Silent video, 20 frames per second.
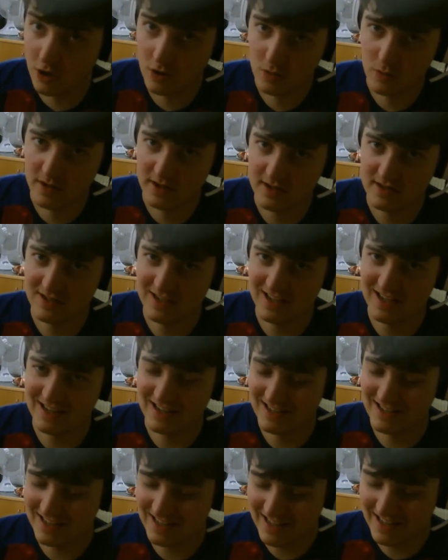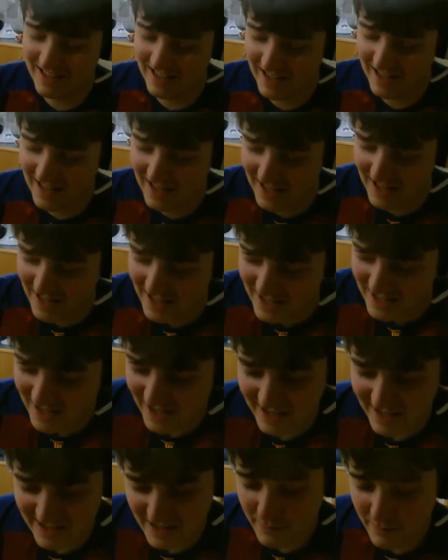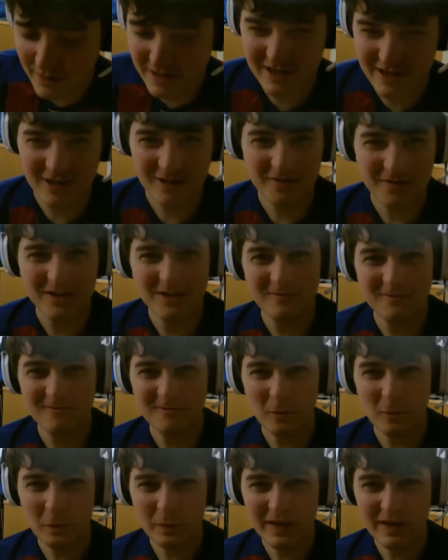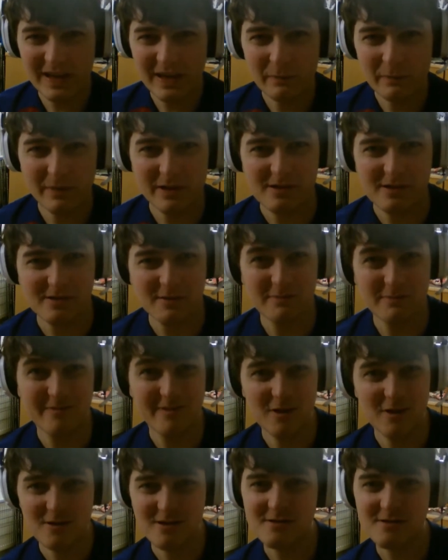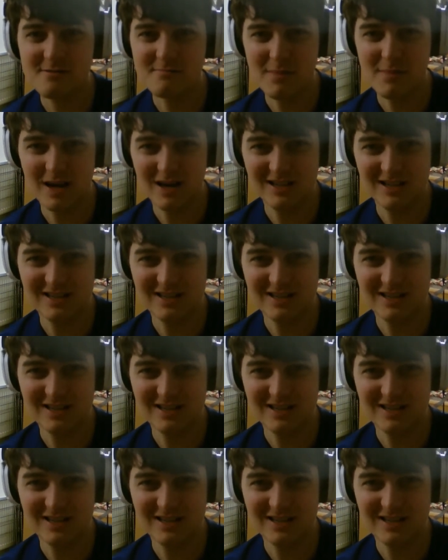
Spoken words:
of work to get done today, and I put it off until 4 PM because I'm very smart.